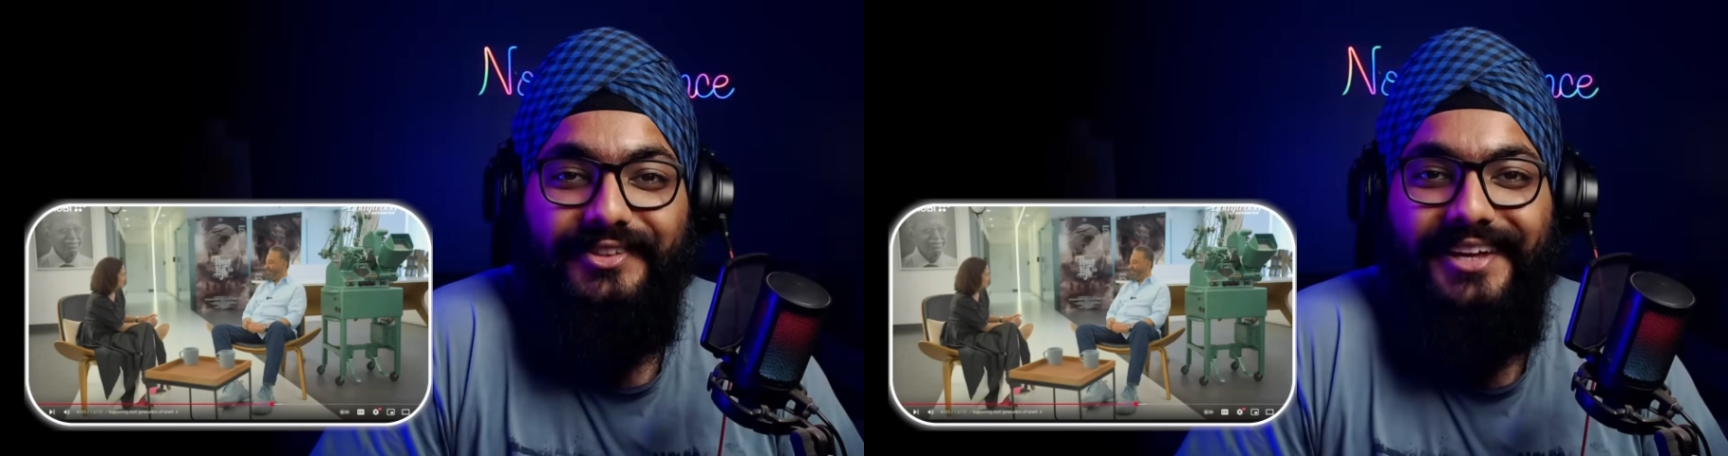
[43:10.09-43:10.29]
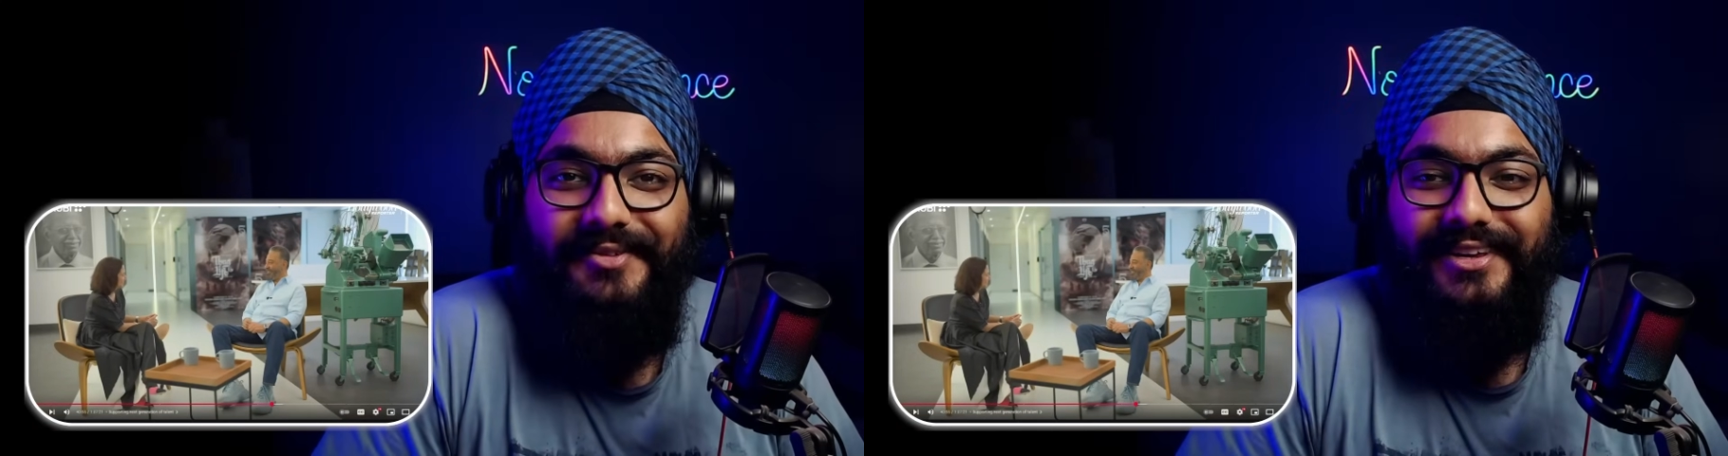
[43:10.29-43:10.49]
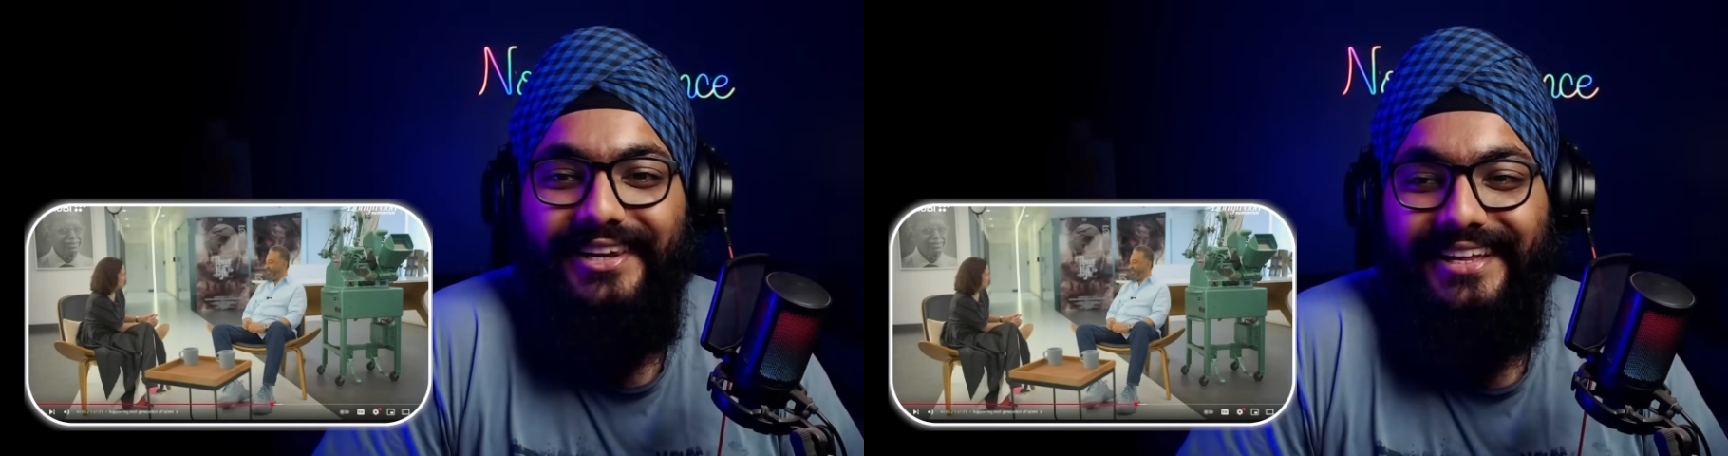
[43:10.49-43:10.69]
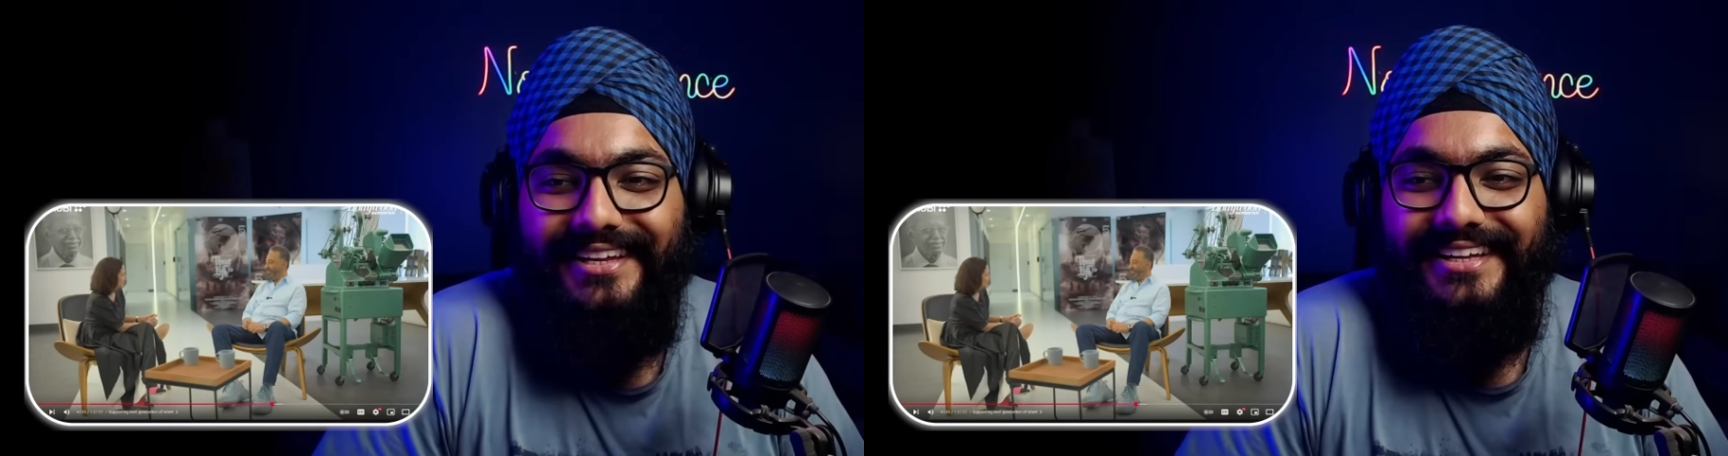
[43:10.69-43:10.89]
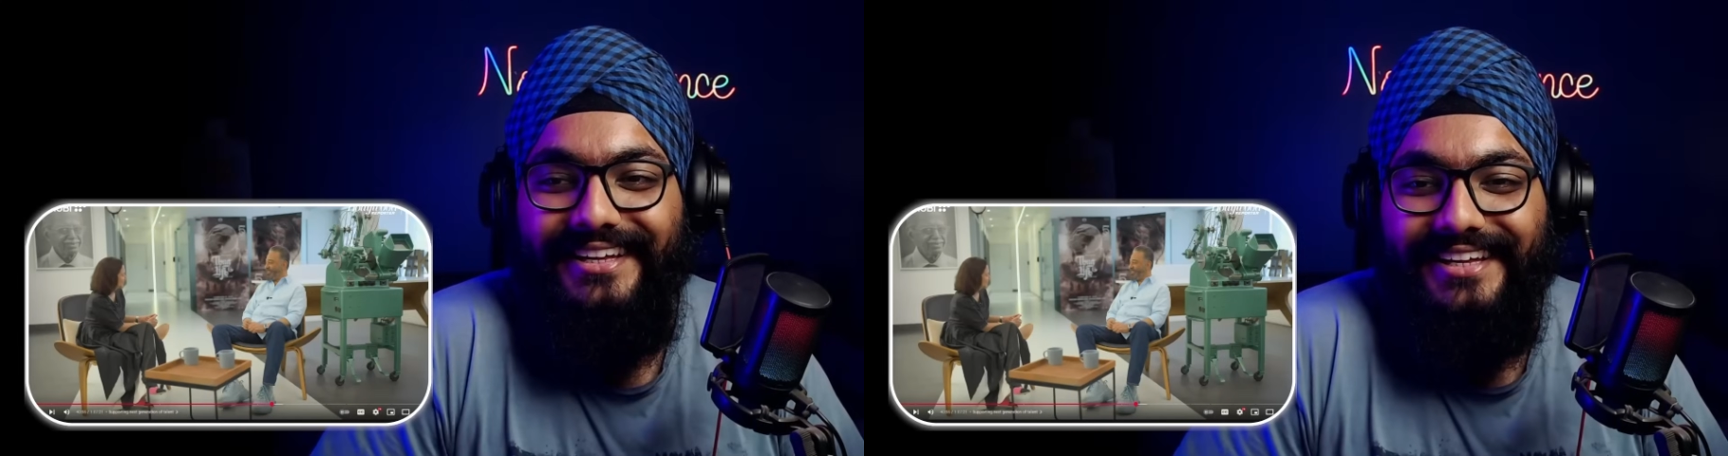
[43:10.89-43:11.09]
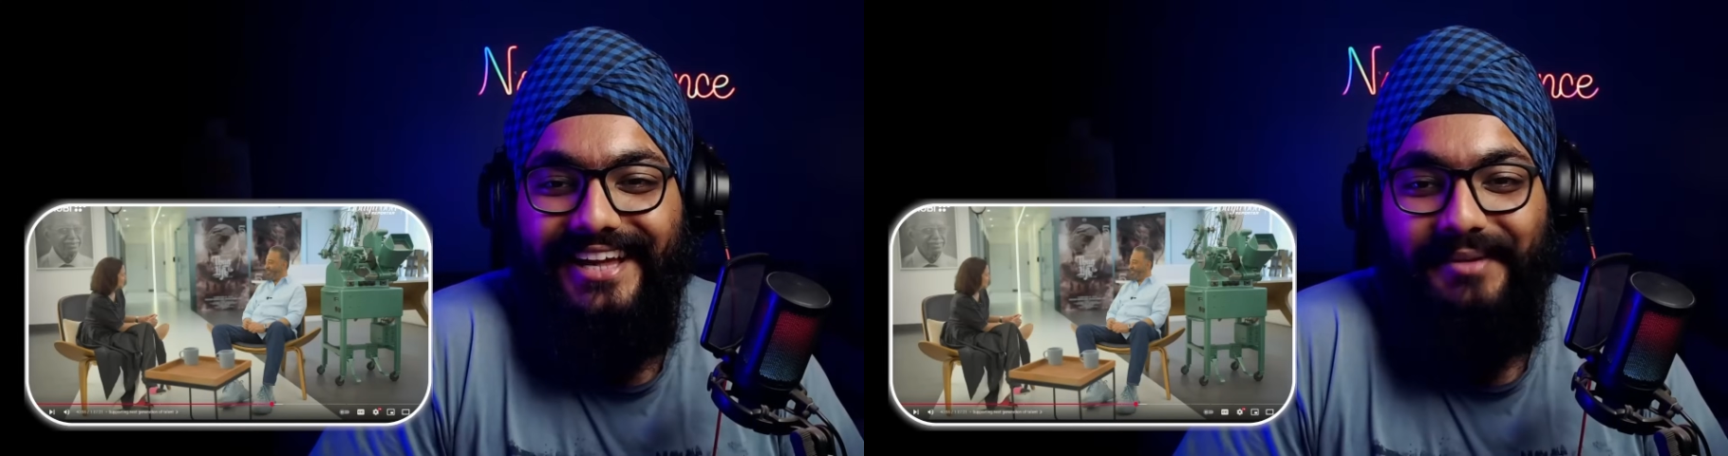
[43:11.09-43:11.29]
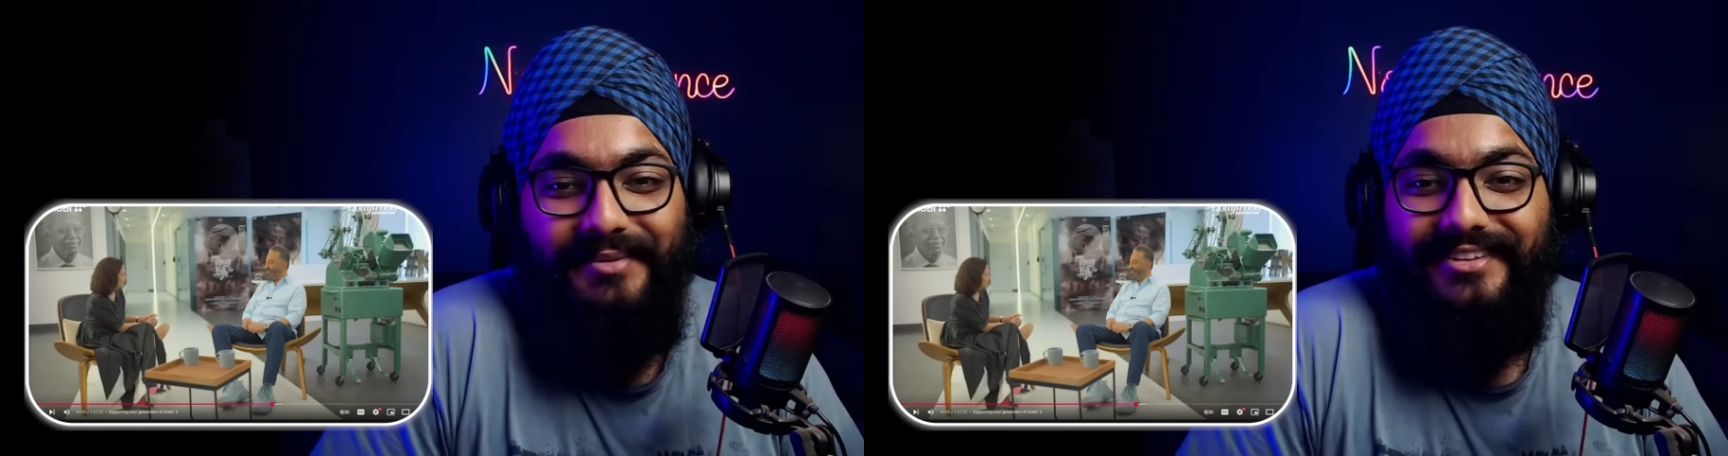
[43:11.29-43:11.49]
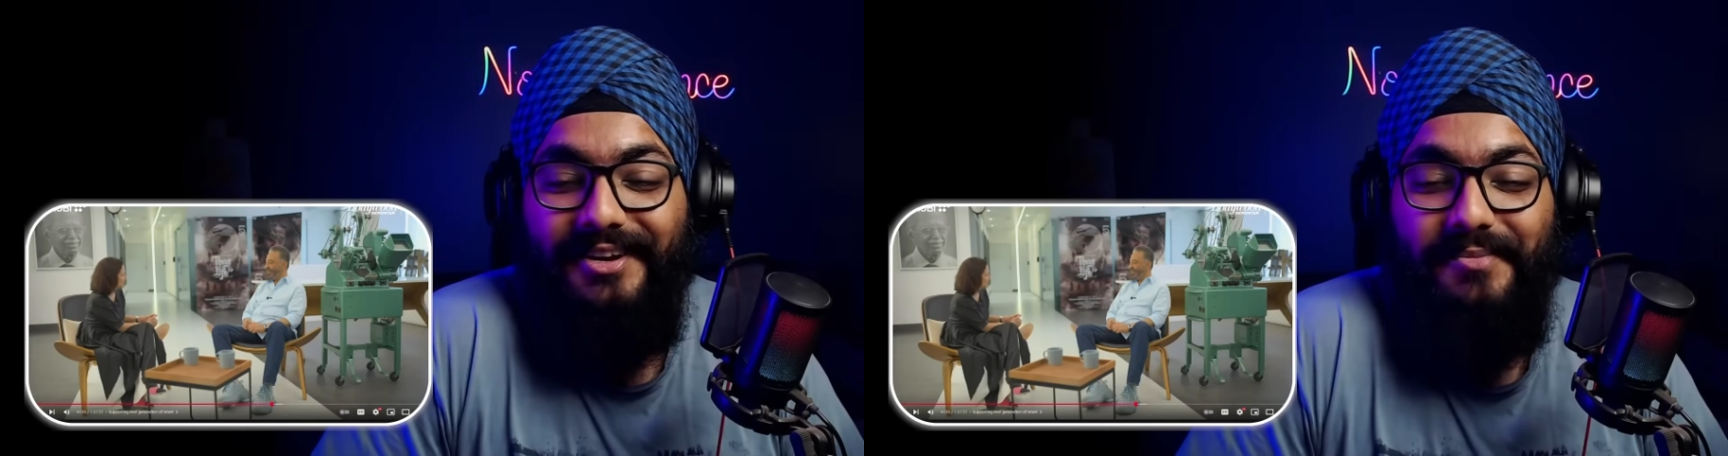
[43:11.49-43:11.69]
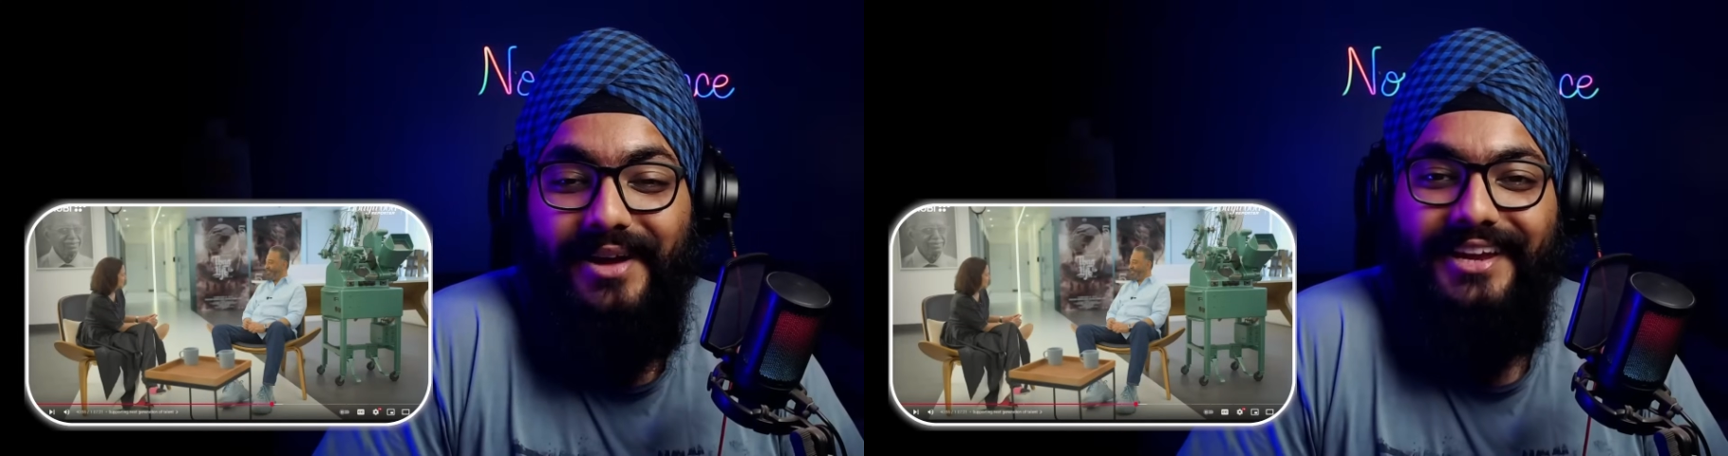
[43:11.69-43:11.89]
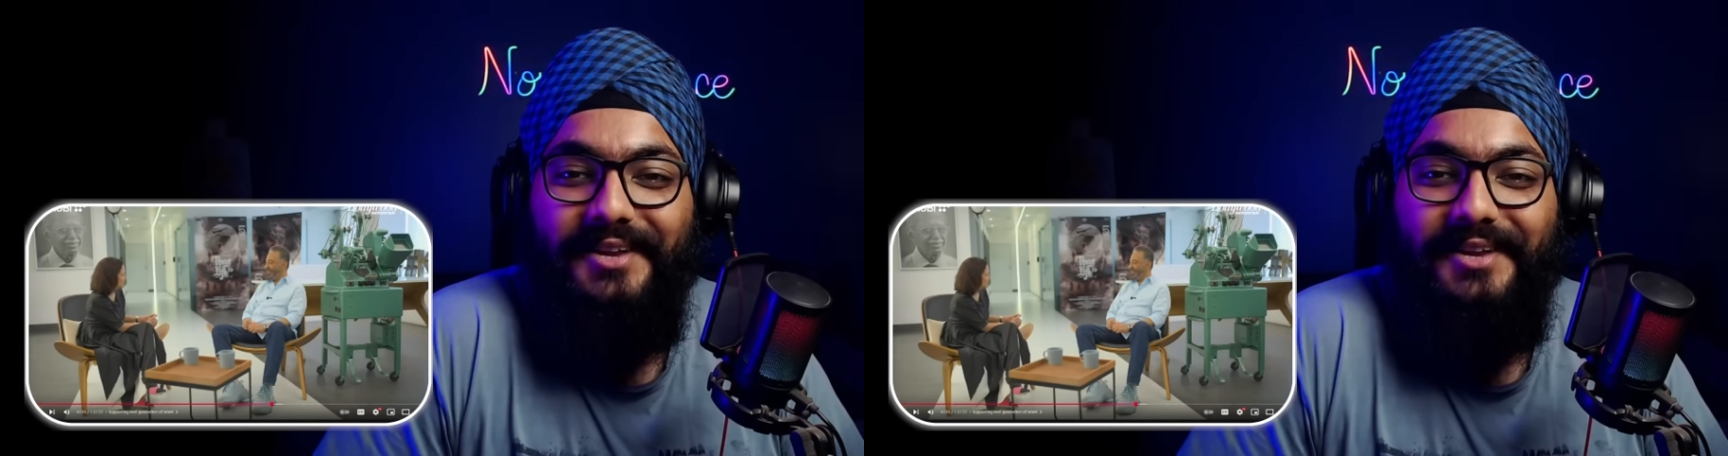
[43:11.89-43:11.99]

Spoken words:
I feel like I'm just admiring